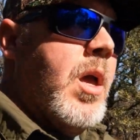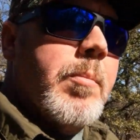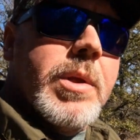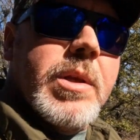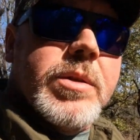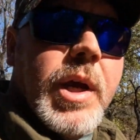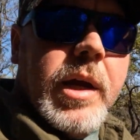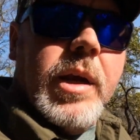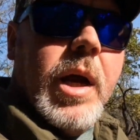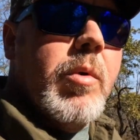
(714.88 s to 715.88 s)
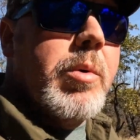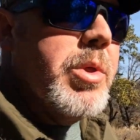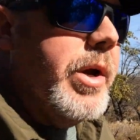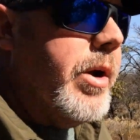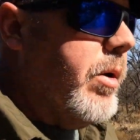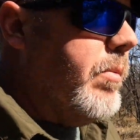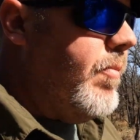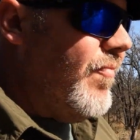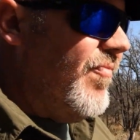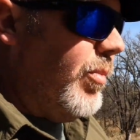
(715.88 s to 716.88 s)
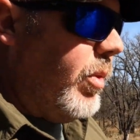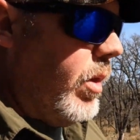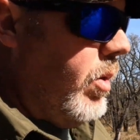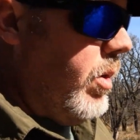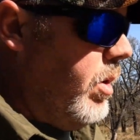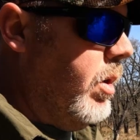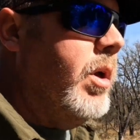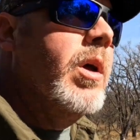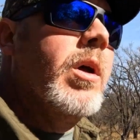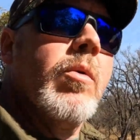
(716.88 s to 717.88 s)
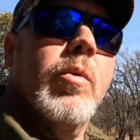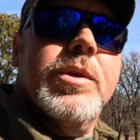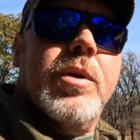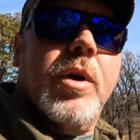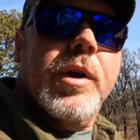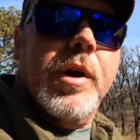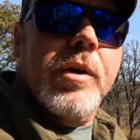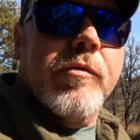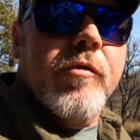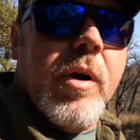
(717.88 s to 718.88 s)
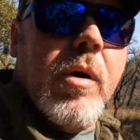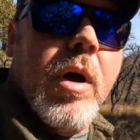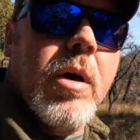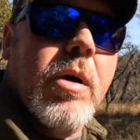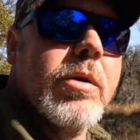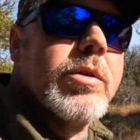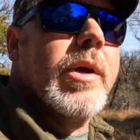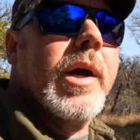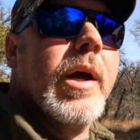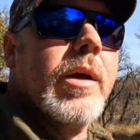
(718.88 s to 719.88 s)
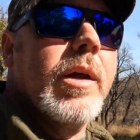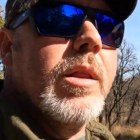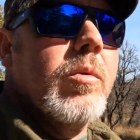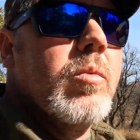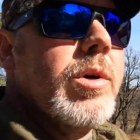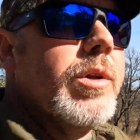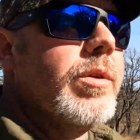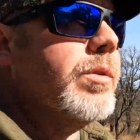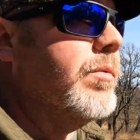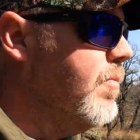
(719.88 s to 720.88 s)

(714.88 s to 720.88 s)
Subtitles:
But the second night we were there, we started hearing feral hogs out in the woods.